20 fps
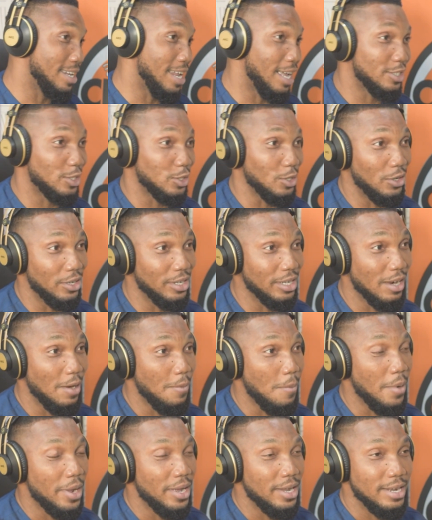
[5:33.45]
That
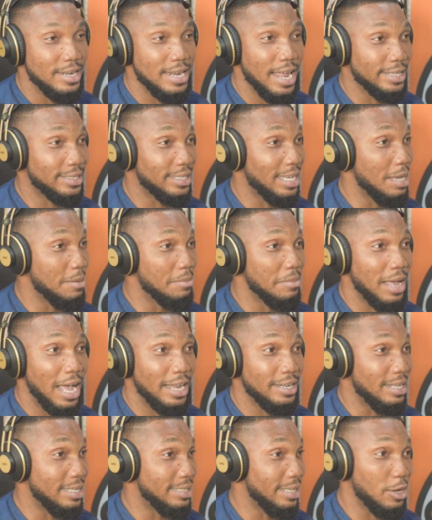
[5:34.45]
song that came,
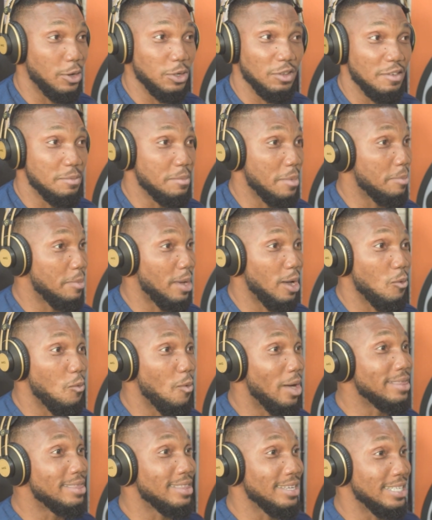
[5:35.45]
and he said he couldn't remember
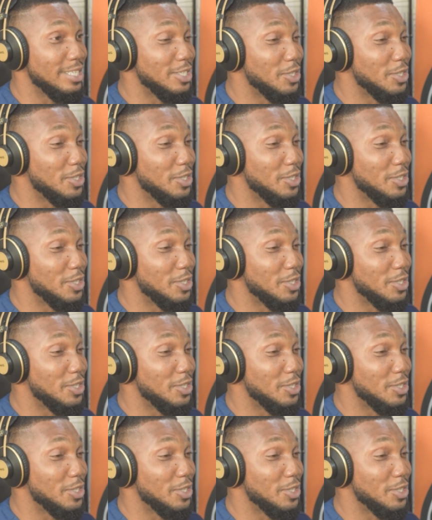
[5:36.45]
one thing.